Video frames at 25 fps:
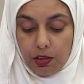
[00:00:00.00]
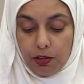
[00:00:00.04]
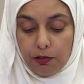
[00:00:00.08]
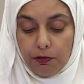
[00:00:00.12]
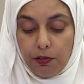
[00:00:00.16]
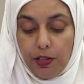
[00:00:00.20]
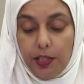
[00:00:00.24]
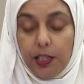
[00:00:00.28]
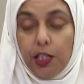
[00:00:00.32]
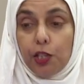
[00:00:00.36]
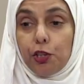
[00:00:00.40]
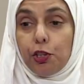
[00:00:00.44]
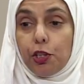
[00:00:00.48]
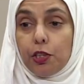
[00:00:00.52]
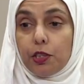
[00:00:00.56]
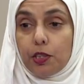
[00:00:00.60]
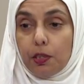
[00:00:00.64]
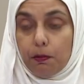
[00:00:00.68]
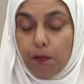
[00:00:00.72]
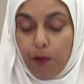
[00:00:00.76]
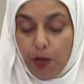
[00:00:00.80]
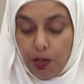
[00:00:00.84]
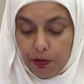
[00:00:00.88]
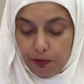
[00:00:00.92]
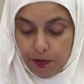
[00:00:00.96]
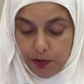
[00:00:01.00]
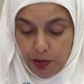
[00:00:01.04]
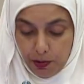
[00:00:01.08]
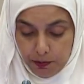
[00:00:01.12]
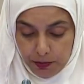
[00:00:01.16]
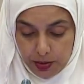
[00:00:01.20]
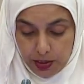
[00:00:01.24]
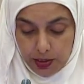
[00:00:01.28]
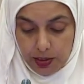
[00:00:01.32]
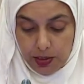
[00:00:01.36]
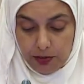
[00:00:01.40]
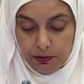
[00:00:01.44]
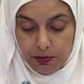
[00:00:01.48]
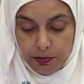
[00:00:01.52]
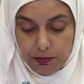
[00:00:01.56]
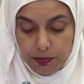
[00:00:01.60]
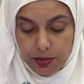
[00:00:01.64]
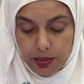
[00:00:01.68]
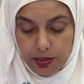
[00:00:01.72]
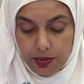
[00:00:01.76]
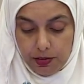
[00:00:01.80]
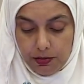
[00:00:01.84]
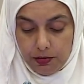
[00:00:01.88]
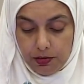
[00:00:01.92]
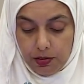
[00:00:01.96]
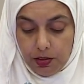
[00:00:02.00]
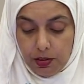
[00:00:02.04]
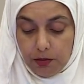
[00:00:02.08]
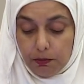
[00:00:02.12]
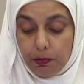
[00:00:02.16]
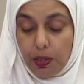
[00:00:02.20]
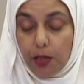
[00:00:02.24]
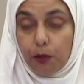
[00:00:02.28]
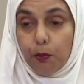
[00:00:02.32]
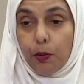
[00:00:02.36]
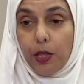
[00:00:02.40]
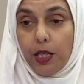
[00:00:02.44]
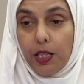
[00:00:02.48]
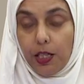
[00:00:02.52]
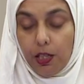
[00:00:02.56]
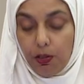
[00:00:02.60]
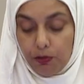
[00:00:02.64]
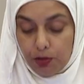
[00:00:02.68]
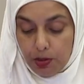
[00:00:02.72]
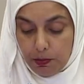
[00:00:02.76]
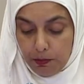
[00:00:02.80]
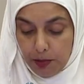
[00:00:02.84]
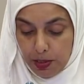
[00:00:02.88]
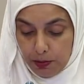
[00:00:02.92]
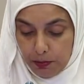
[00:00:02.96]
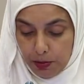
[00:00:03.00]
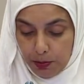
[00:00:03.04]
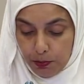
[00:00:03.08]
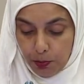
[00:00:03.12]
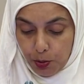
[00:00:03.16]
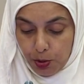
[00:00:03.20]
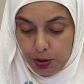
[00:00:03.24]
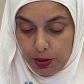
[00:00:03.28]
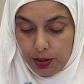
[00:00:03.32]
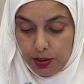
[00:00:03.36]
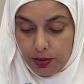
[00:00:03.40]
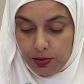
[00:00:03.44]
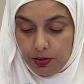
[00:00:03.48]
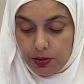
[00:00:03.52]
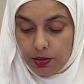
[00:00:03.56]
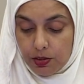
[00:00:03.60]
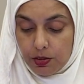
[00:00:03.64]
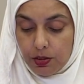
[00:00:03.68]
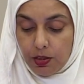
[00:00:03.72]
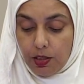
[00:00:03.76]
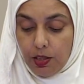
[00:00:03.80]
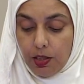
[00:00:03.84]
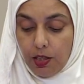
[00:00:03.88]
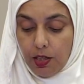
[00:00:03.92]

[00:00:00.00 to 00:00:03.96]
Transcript: financial support from the government by way of the baby bonus,